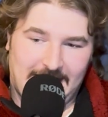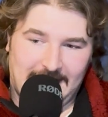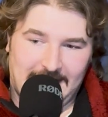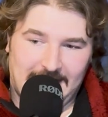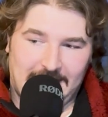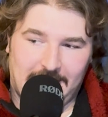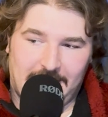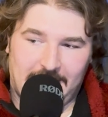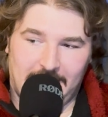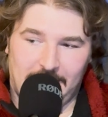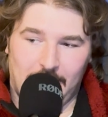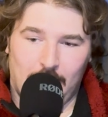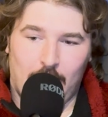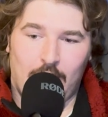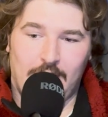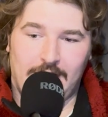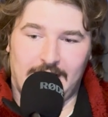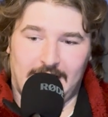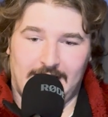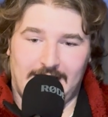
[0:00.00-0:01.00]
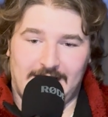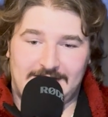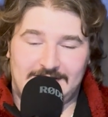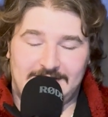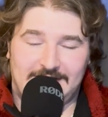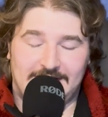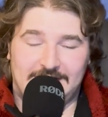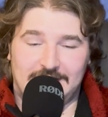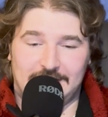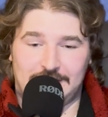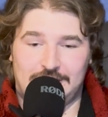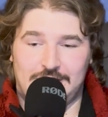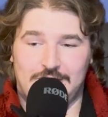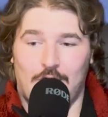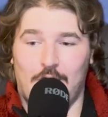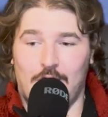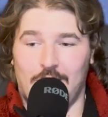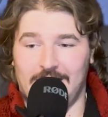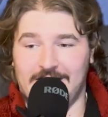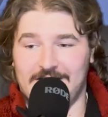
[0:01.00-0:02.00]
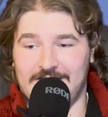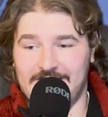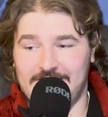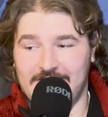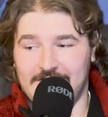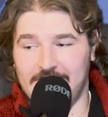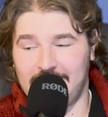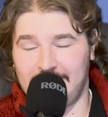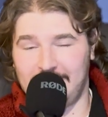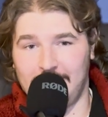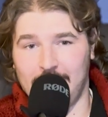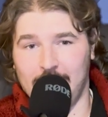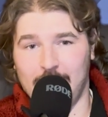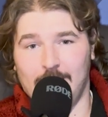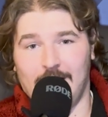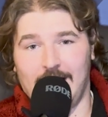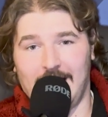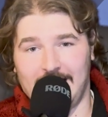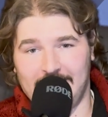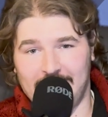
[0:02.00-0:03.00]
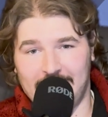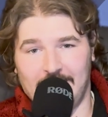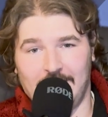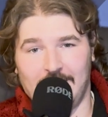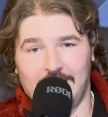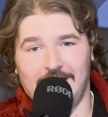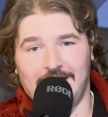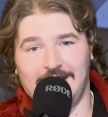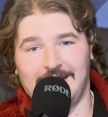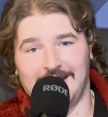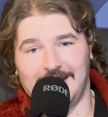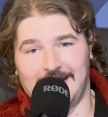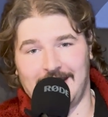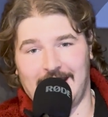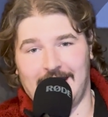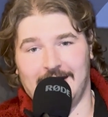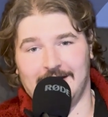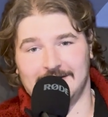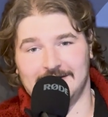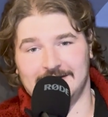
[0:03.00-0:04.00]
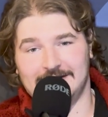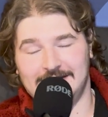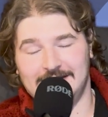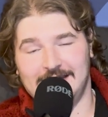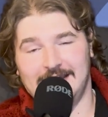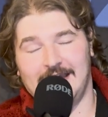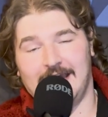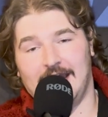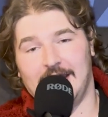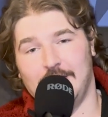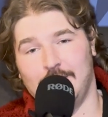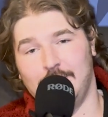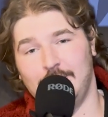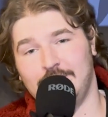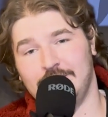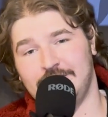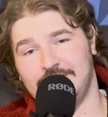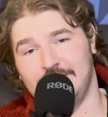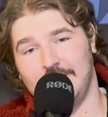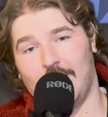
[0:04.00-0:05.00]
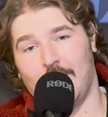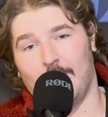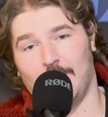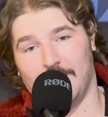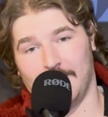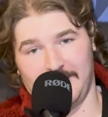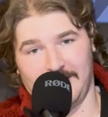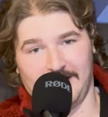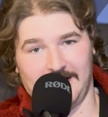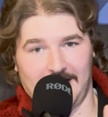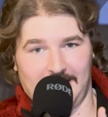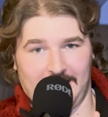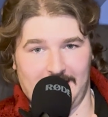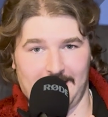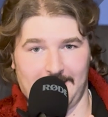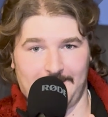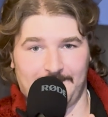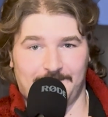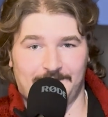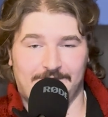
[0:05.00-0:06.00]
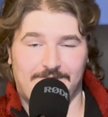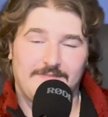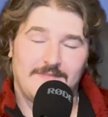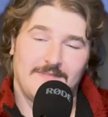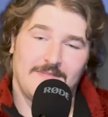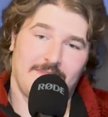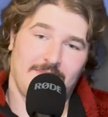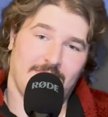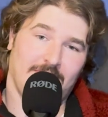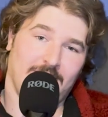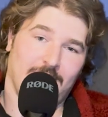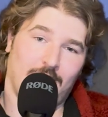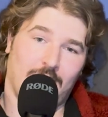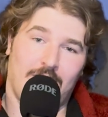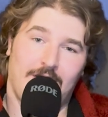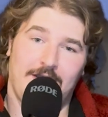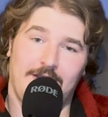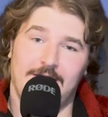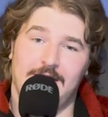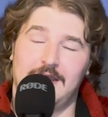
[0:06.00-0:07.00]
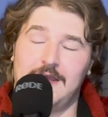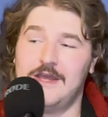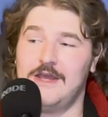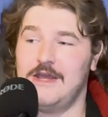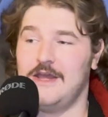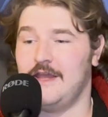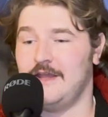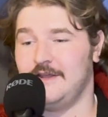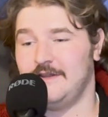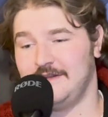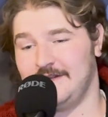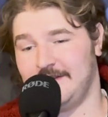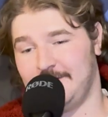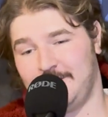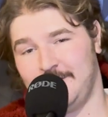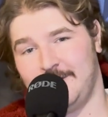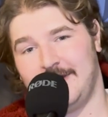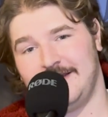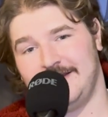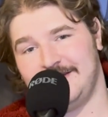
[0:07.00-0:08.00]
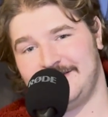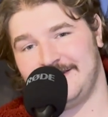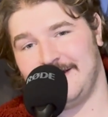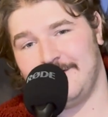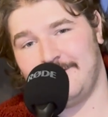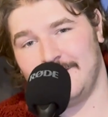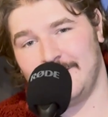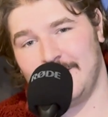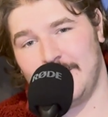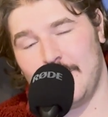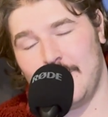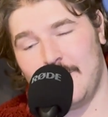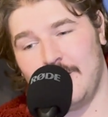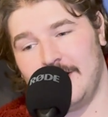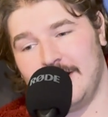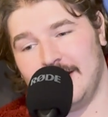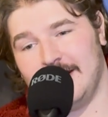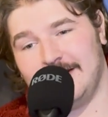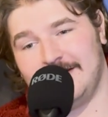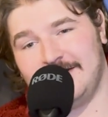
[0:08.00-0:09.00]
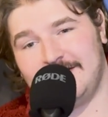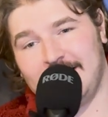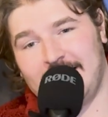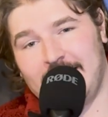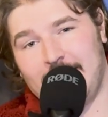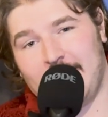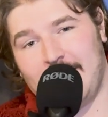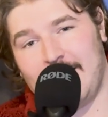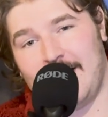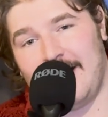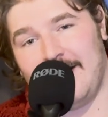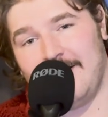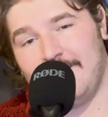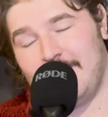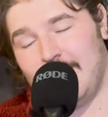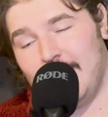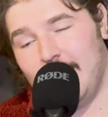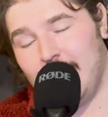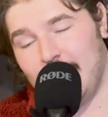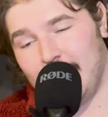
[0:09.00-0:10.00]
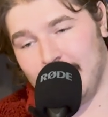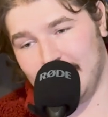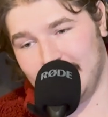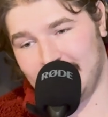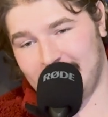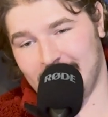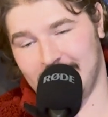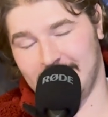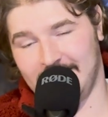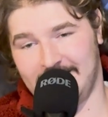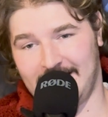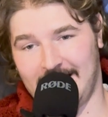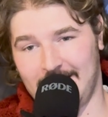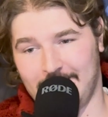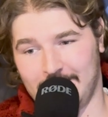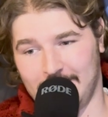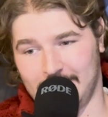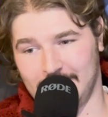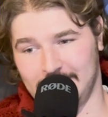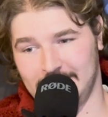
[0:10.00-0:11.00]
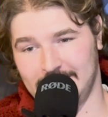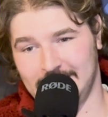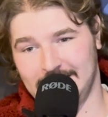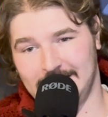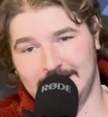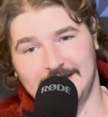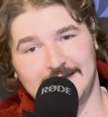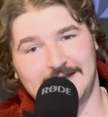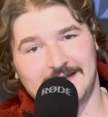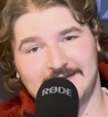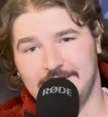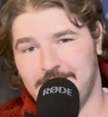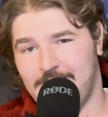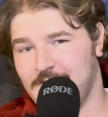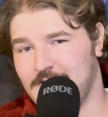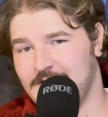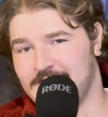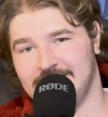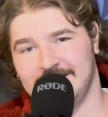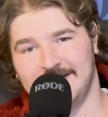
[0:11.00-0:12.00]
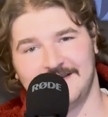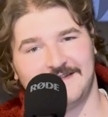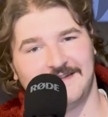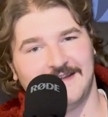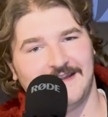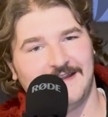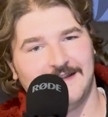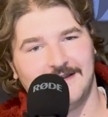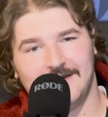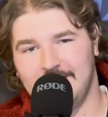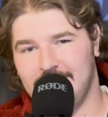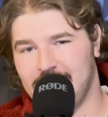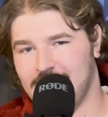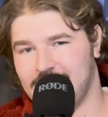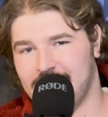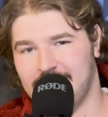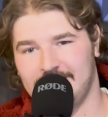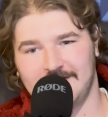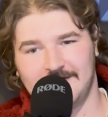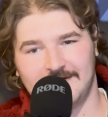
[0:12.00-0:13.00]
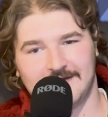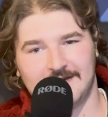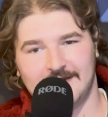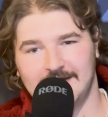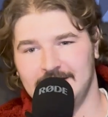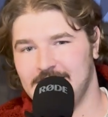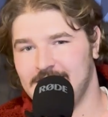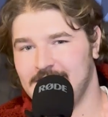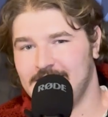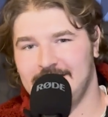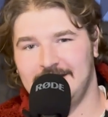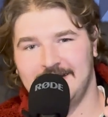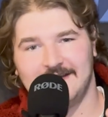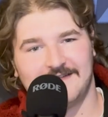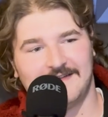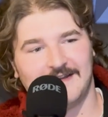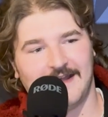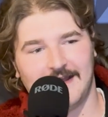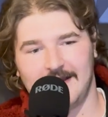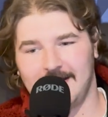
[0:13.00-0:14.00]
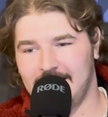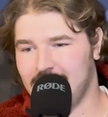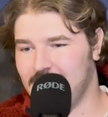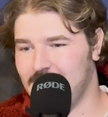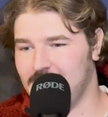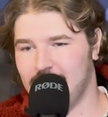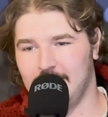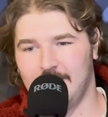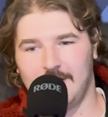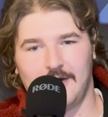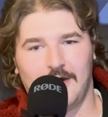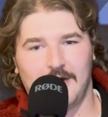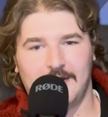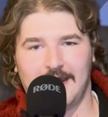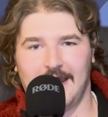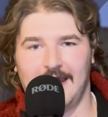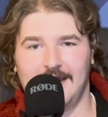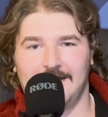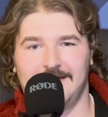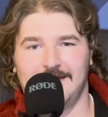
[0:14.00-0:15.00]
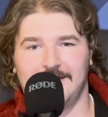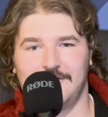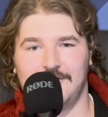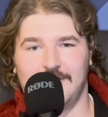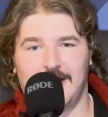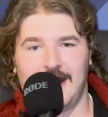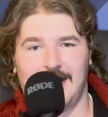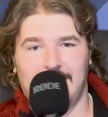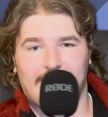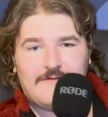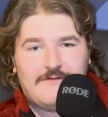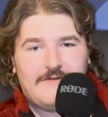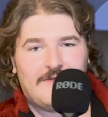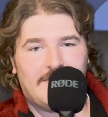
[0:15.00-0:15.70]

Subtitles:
The naughty list is a short list to eternity in hell. And who does not want to be there, right? If you get yourself on the naughty list, I've heard the devil, that's the first list that he looks. That's like, okay, the draft.